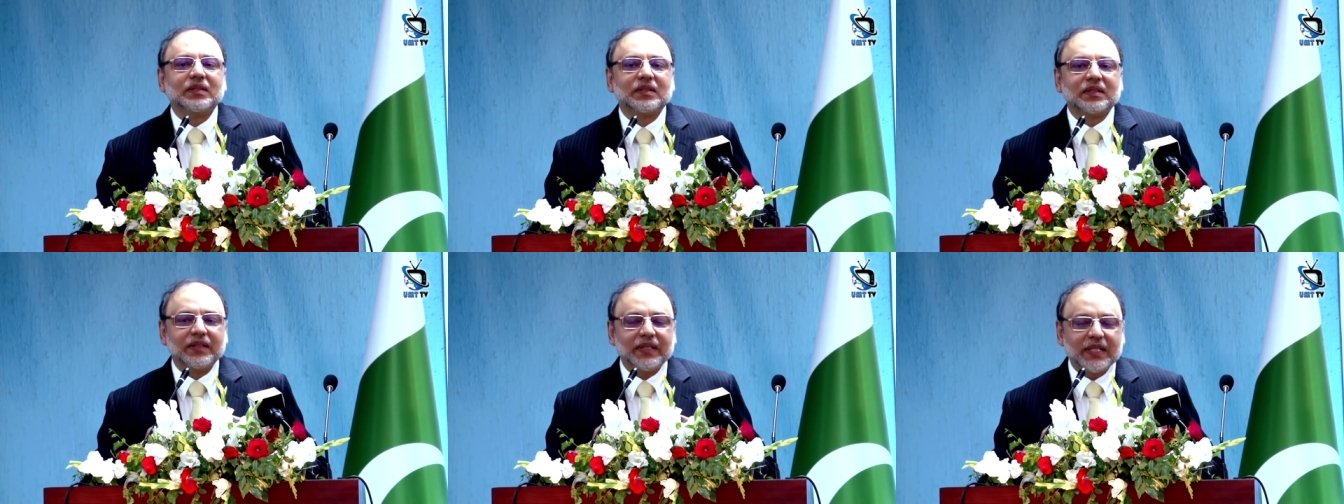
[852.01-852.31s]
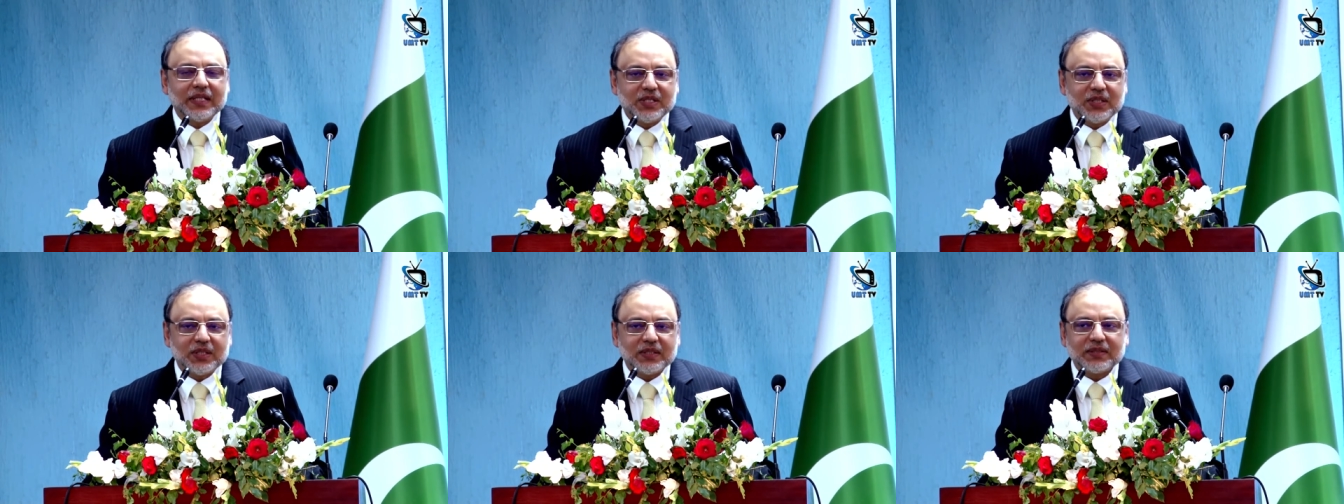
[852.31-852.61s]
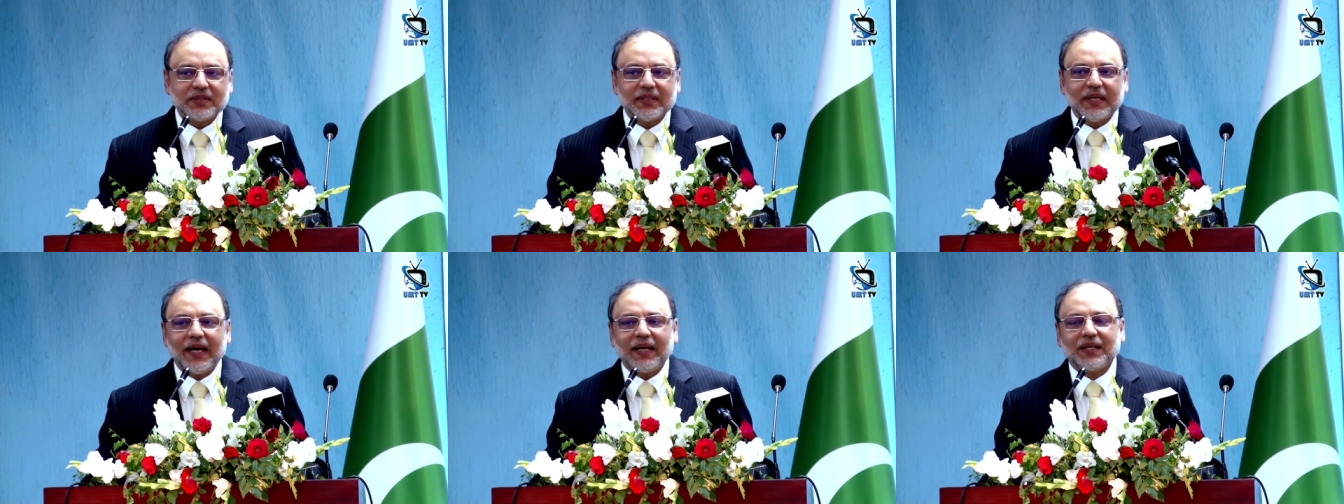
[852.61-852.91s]

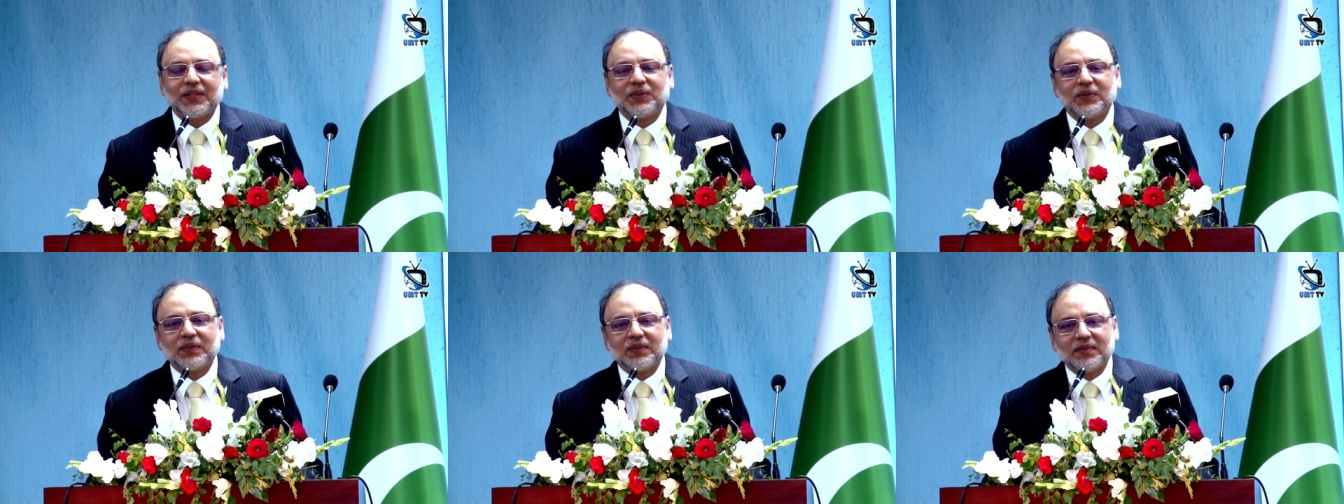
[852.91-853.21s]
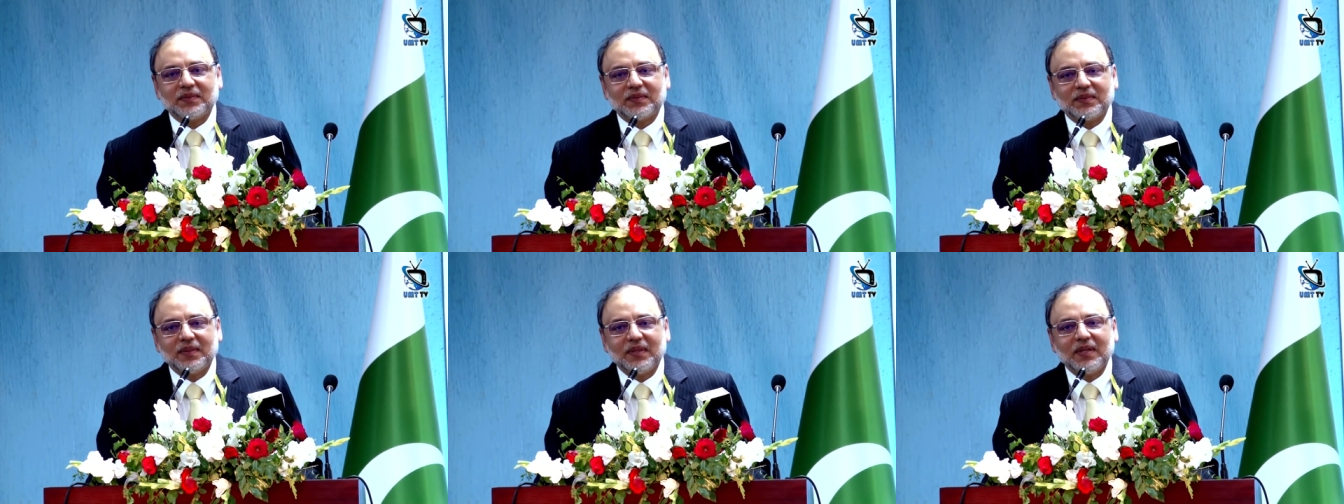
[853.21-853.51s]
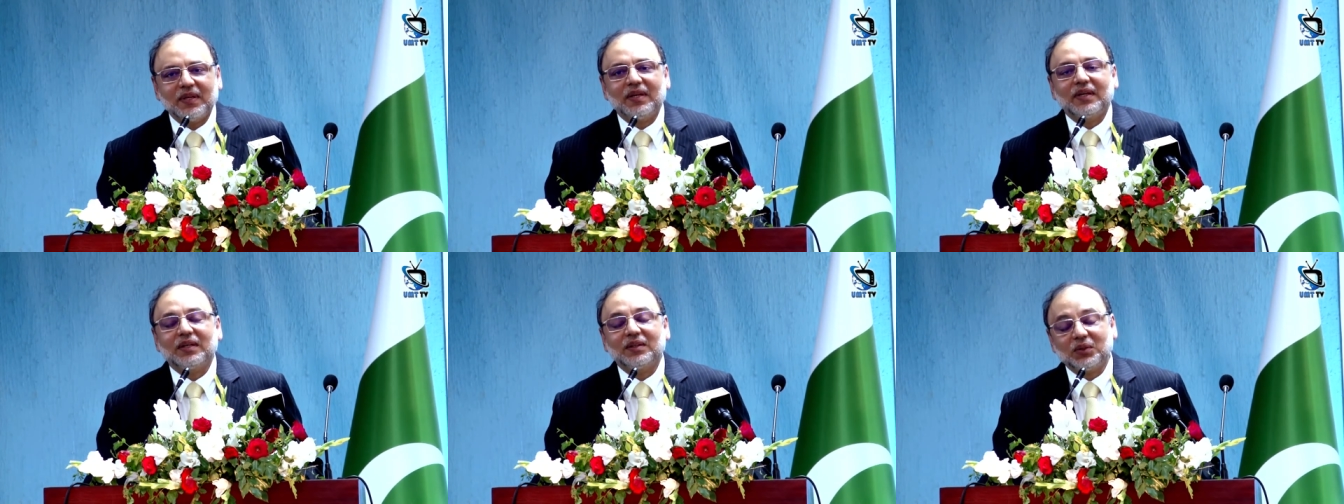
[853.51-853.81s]
courageous actions
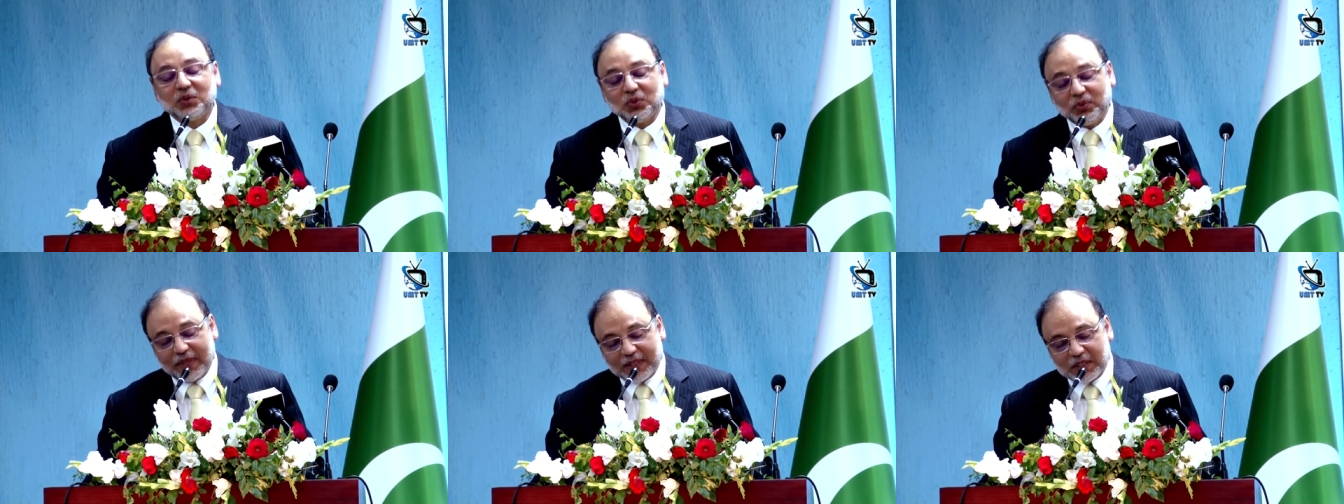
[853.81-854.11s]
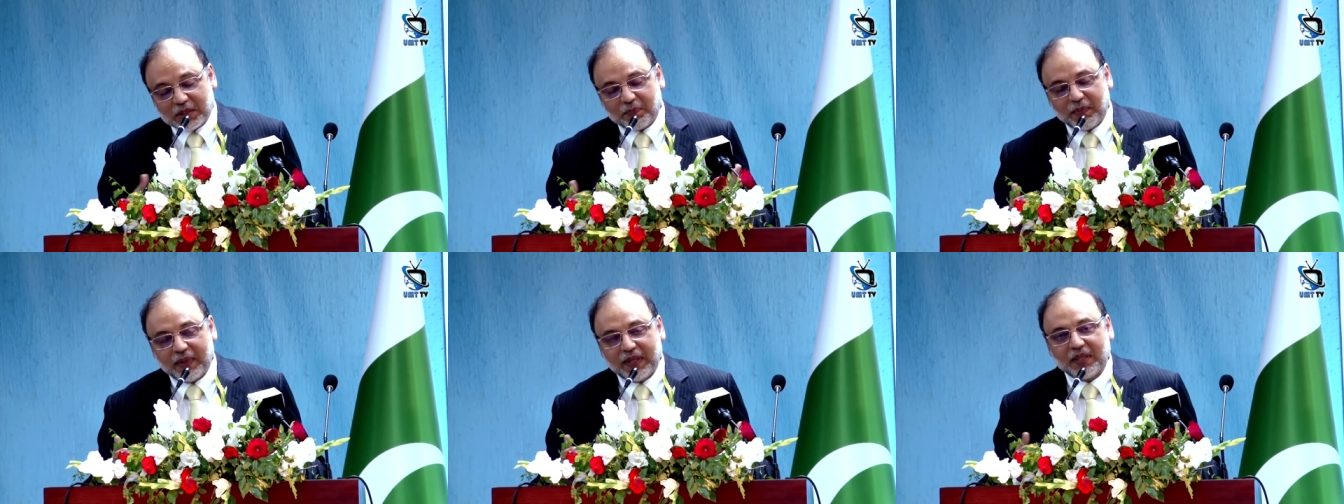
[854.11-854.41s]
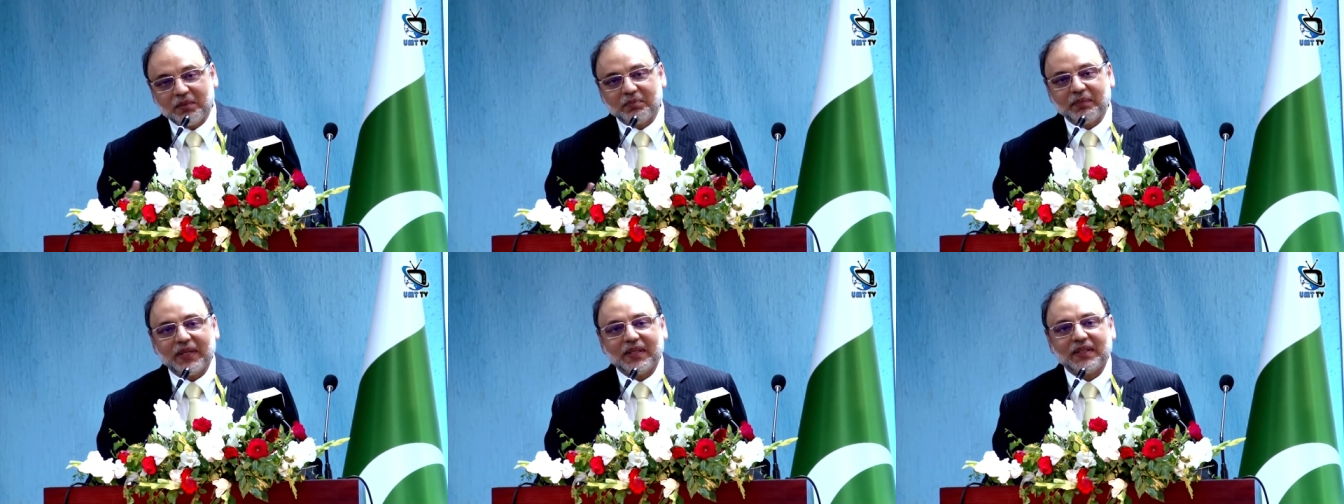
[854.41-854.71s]
to
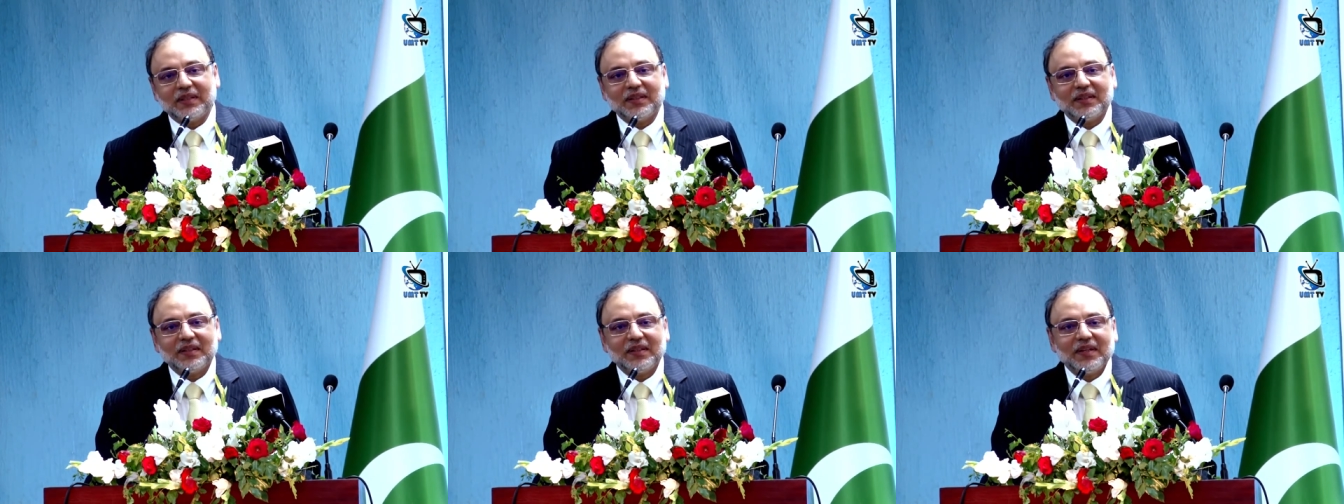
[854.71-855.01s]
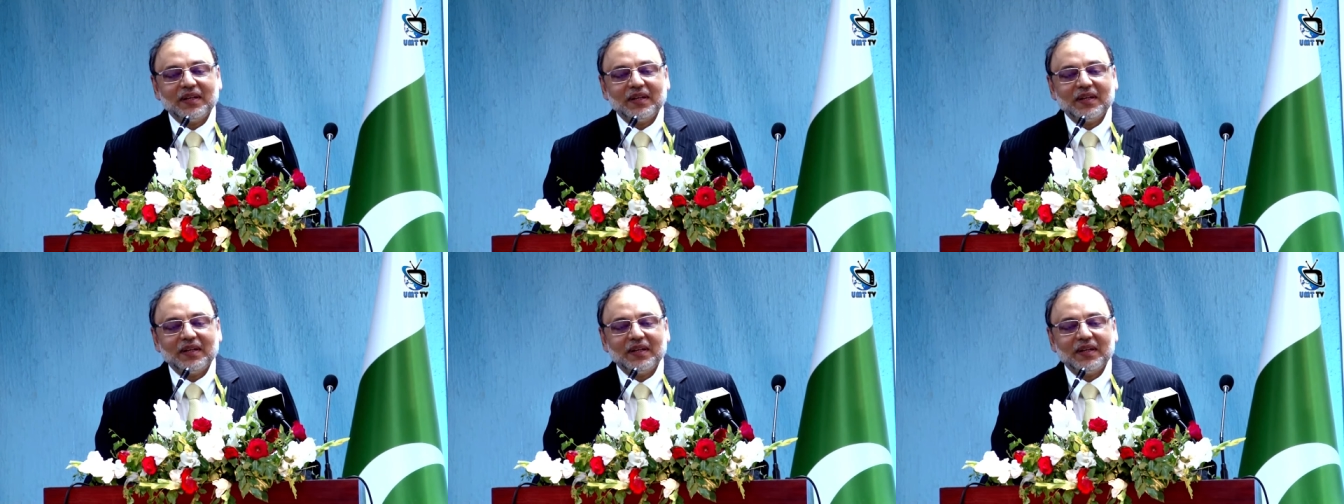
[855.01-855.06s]
experiment